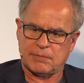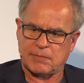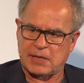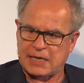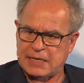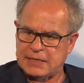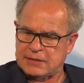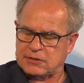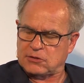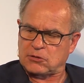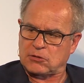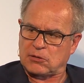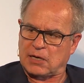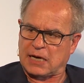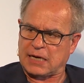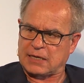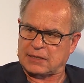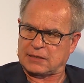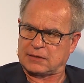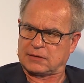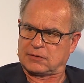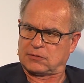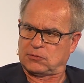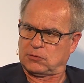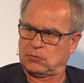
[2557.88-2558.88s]

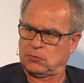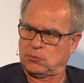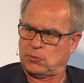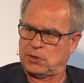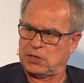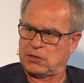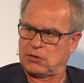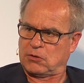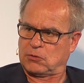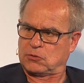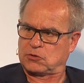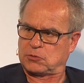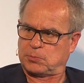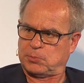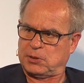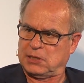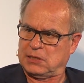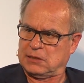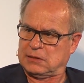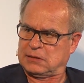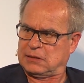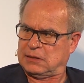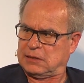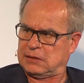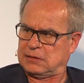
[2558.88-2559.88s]
interact with those
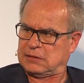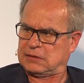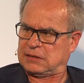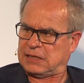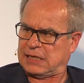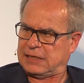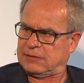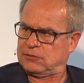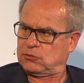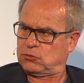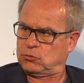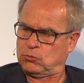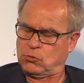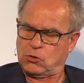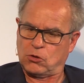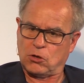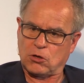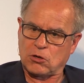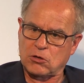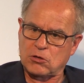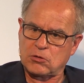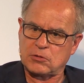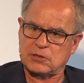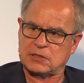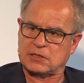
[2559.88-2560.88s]
pieces and to
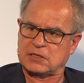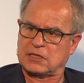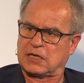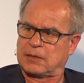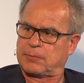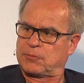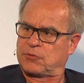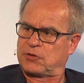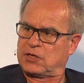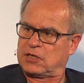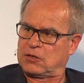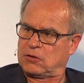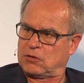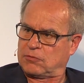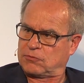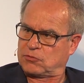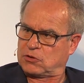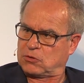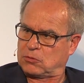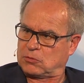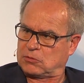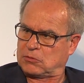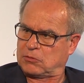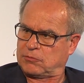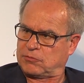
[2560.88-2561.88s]
learn something
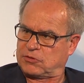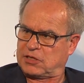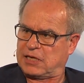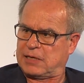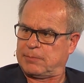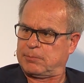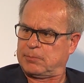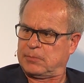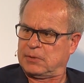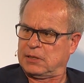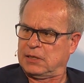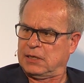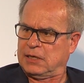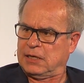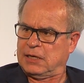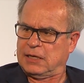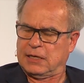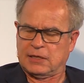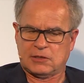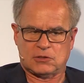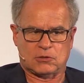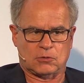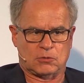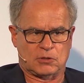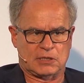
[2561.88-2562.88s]
of them.
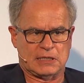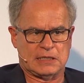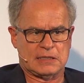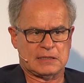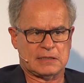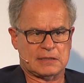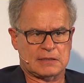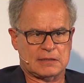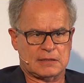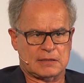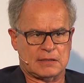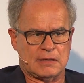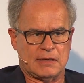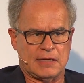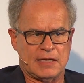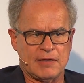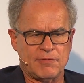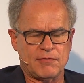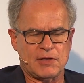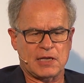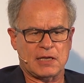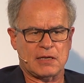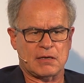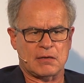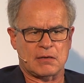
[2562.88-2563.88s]
So this
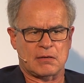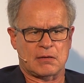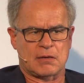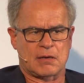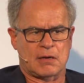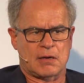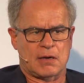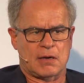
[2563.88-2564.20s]
living